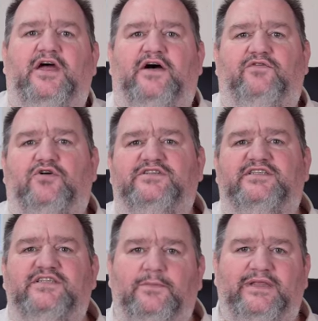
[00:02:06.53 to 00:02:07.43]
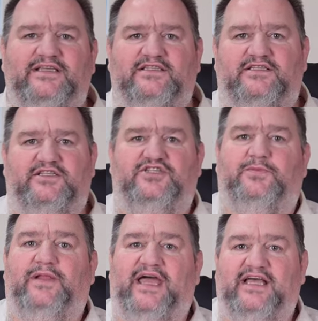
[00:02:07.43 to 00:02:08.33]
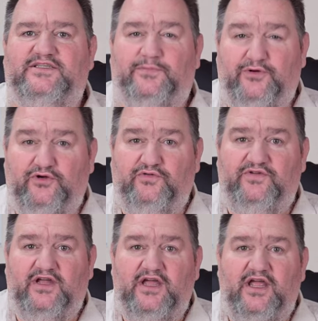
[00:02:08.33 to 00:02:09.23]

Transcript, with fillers: Of course, in some places the supply has improved,